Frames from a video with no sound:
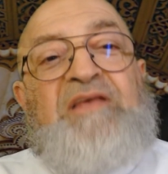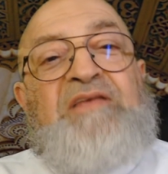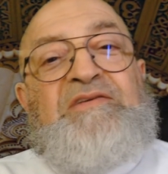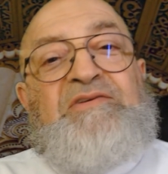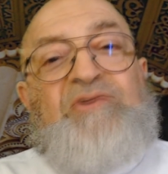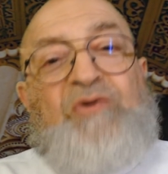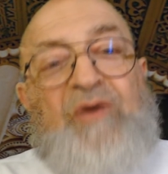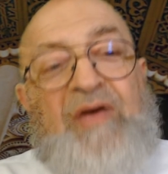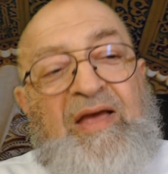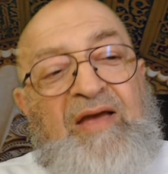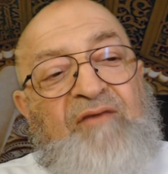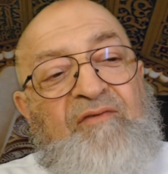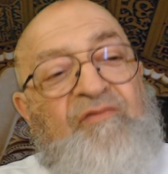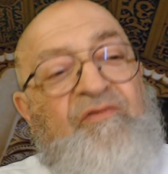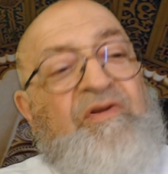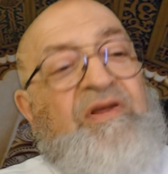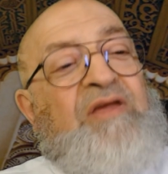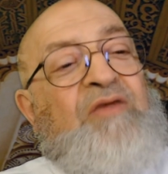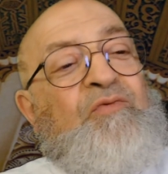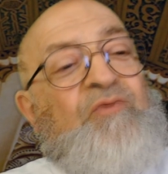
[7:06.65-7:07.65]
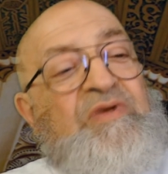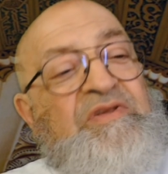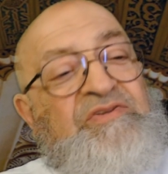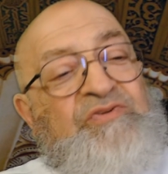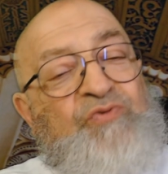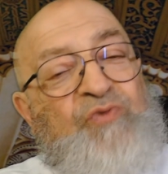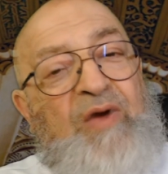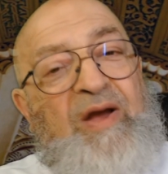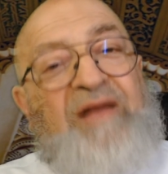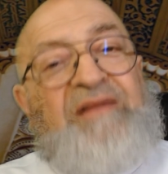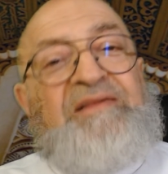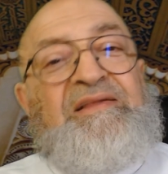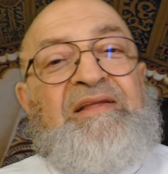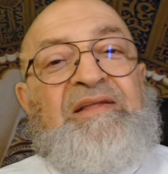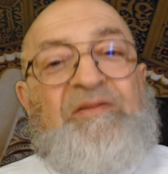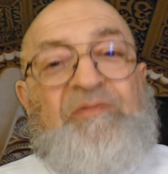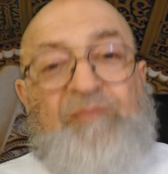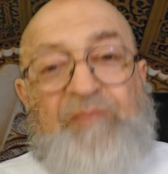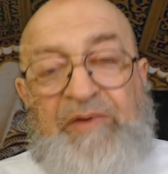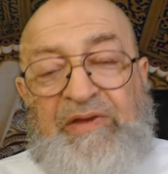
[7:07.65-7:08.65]
So every
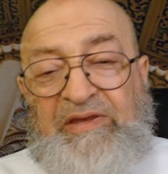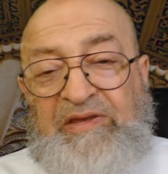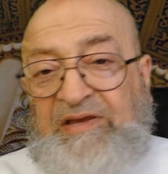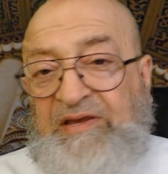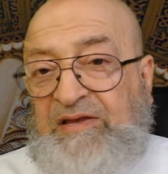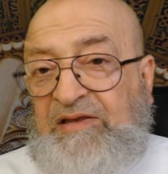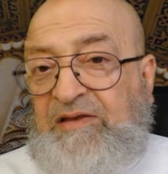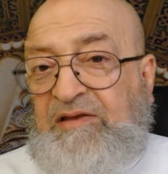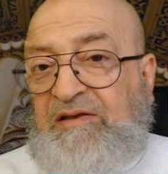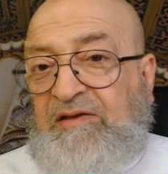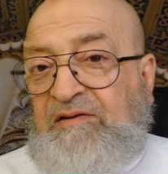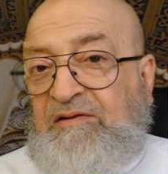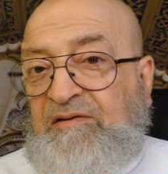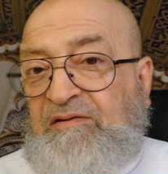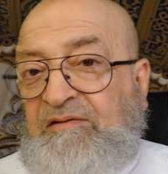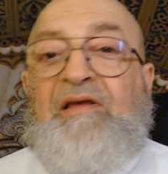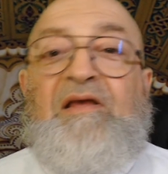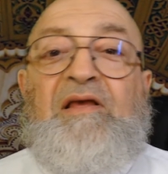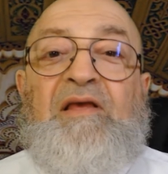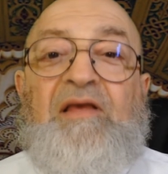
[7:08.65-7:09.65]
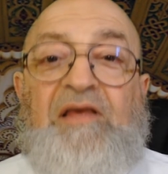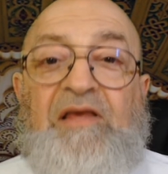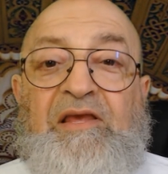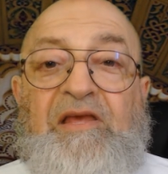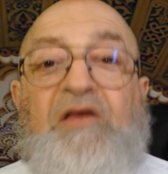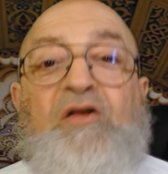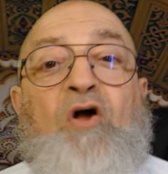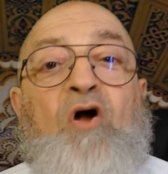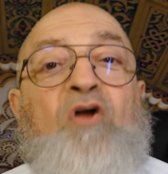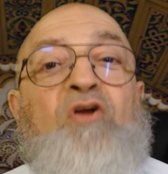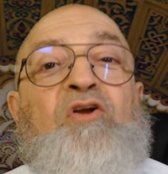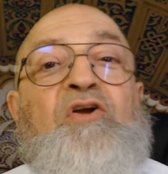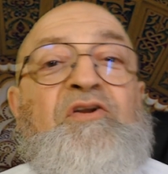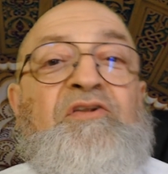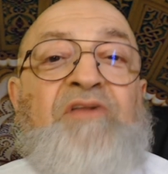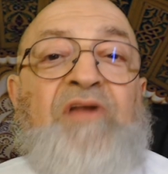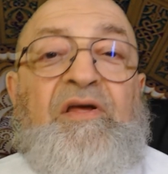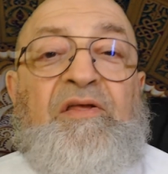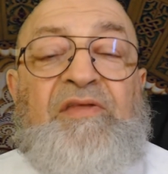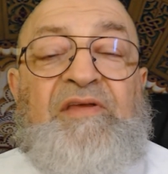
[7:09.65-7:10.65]
resurrected being, he
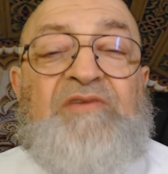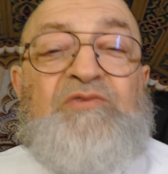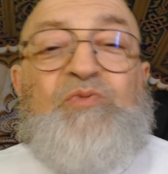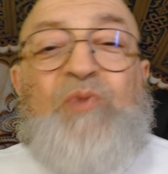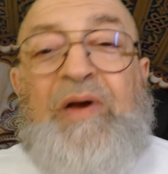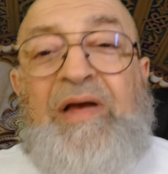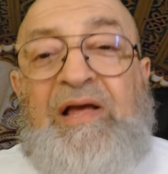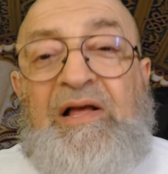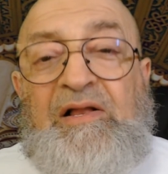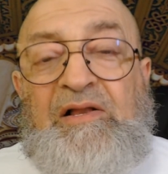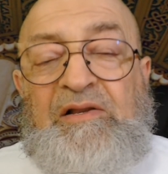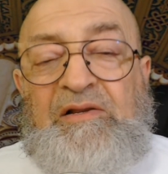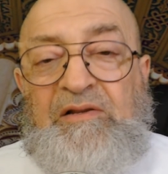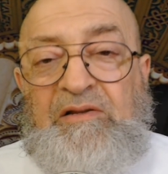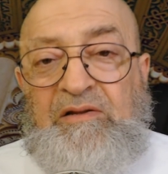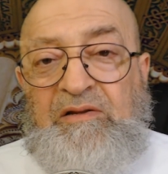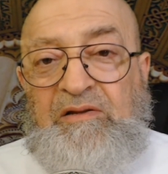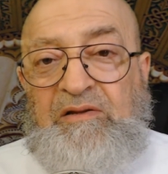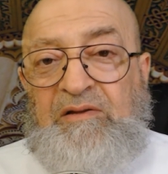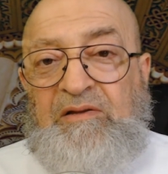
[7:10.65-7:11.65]
conquered death as well.